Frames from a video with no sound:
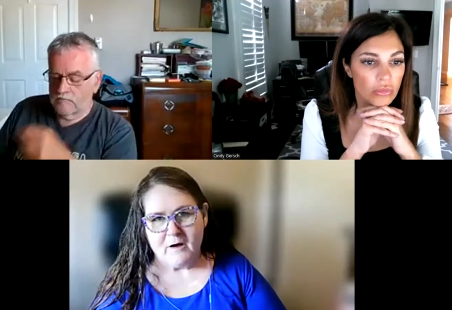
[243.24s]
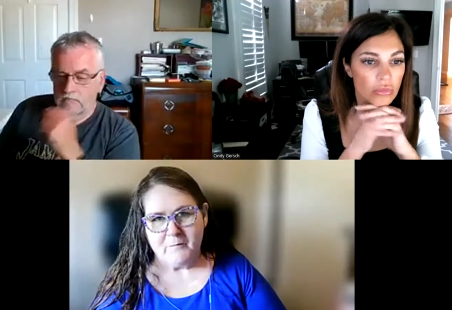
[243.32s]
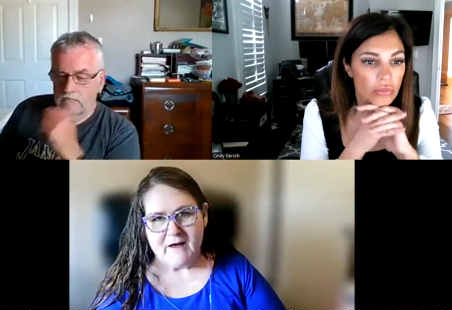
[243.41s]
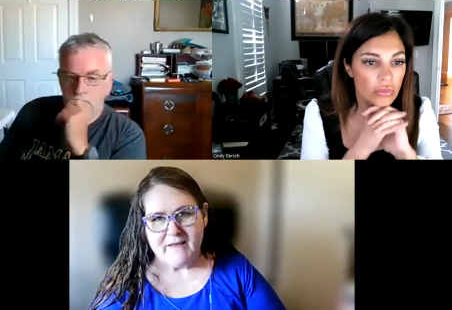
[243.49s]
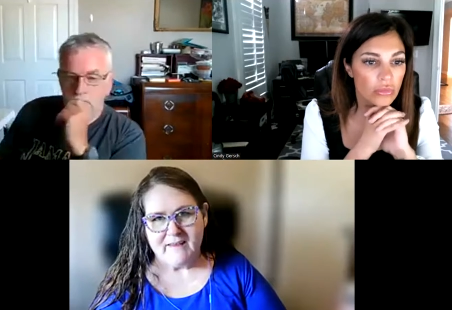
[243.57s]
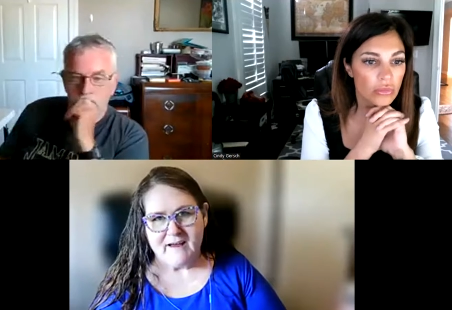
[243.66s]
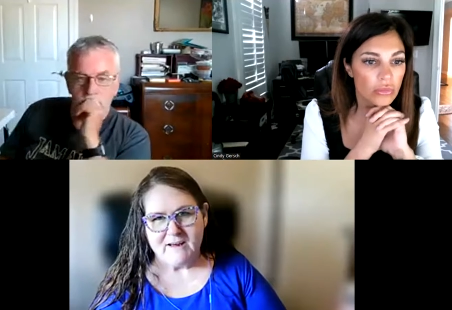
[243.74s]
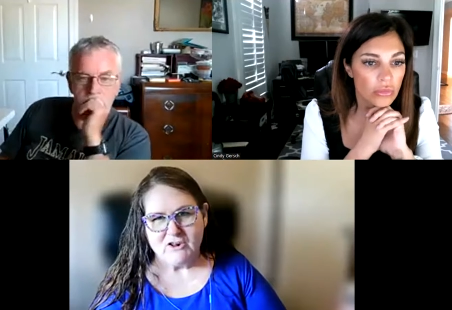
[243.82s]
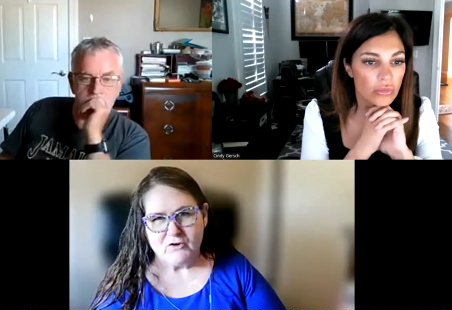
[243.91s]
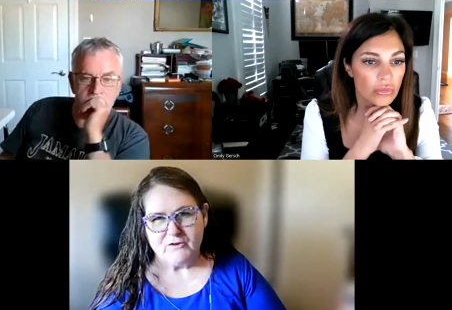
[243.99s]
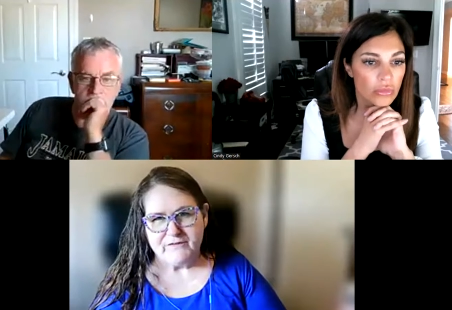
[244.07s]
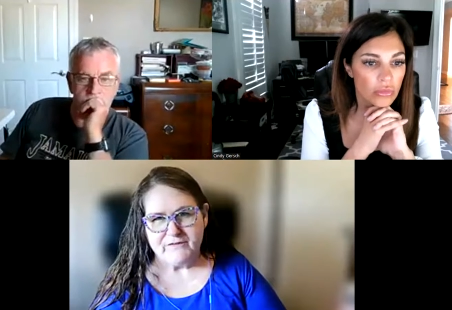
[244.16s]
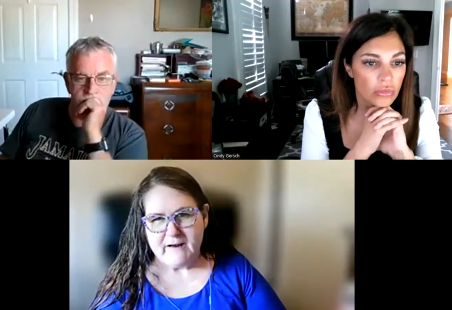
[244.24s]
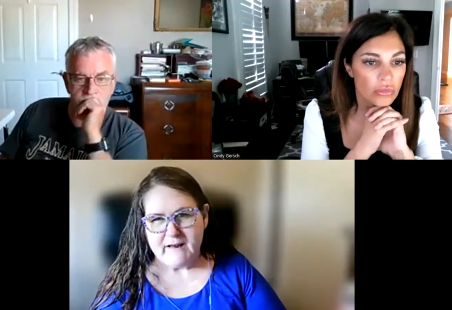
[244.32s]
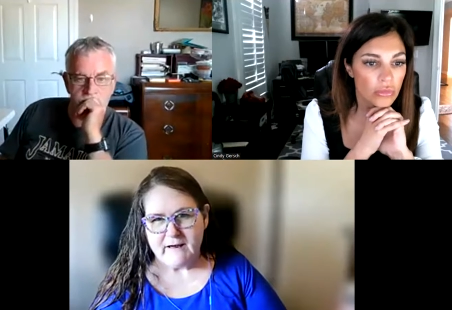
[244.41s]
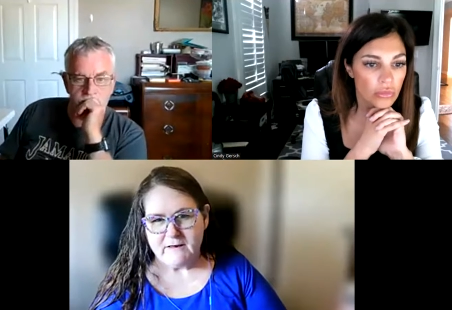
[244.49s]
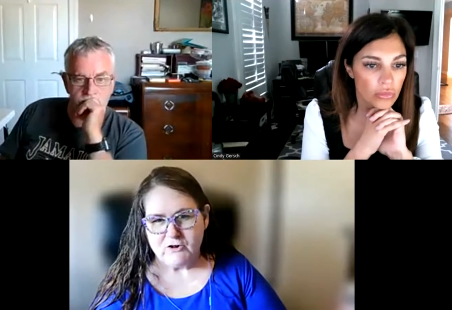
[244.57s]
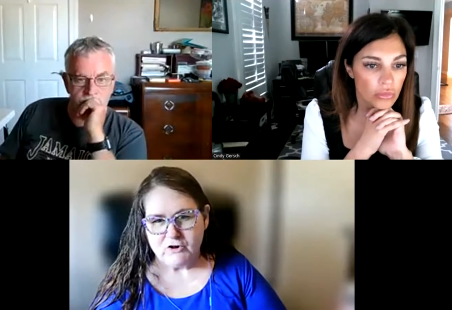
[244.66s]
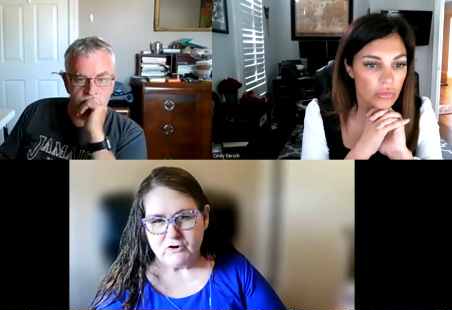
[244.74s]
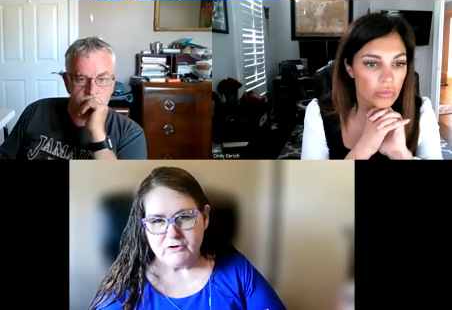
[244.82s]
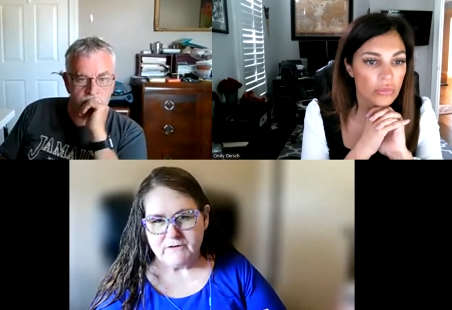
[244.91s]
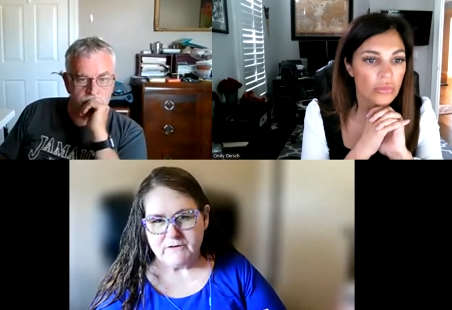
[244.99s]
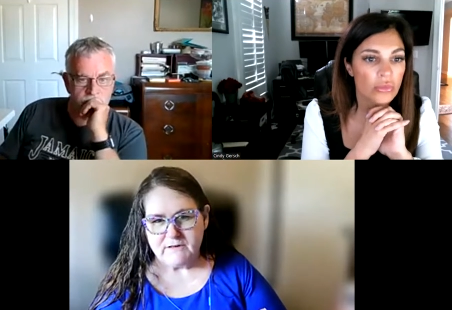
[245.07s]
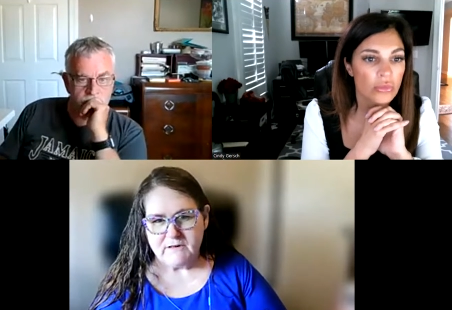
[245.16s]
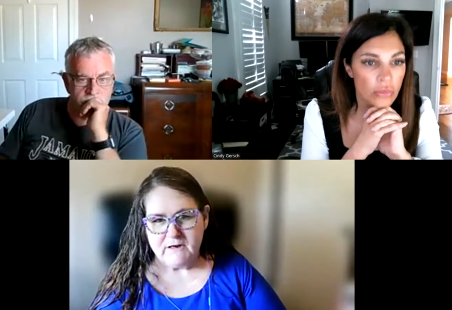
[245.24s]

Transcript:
Speaker 1: um, I think I chose financials